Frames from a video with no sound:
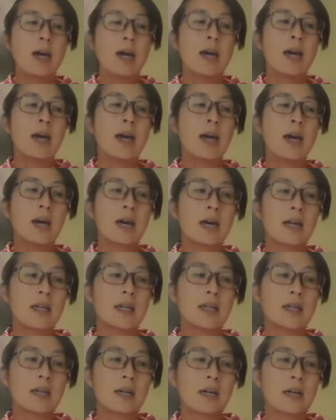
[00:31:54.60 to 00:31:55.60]

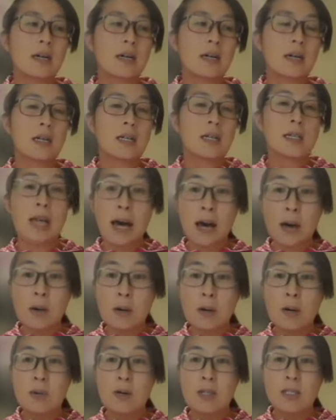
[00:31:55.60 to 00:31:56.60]
and that
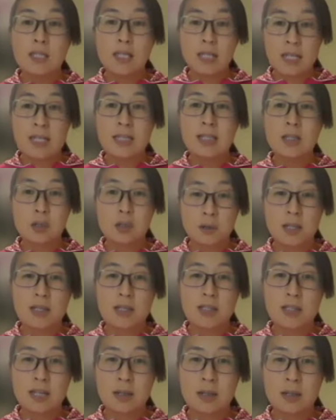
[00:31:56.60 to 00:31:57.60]
one was in the
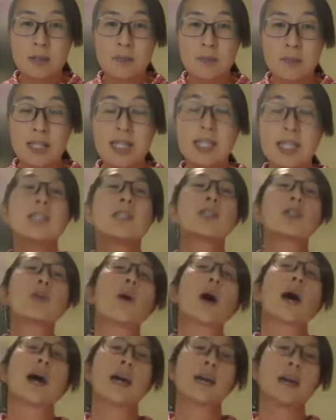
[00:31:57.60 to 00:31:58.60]
translator. So mm.
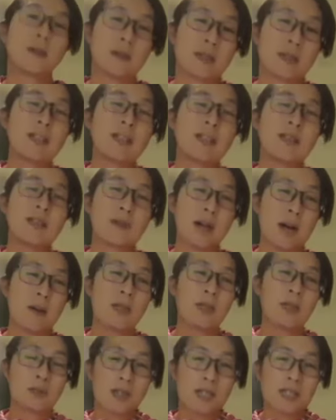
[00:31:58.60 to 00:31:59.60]
I grabbed the
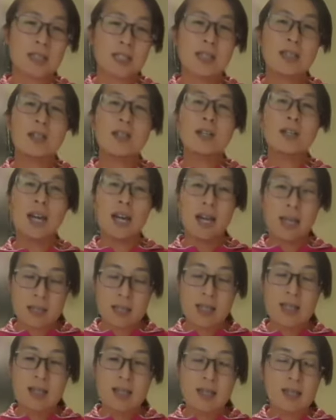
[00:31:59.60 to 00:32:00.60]
translator and
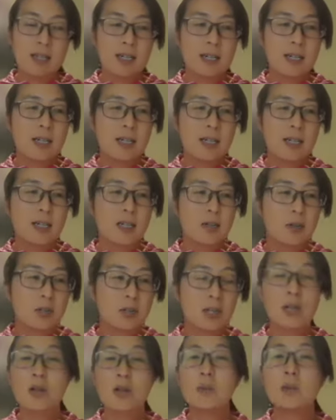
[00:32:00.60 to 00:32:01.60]
then start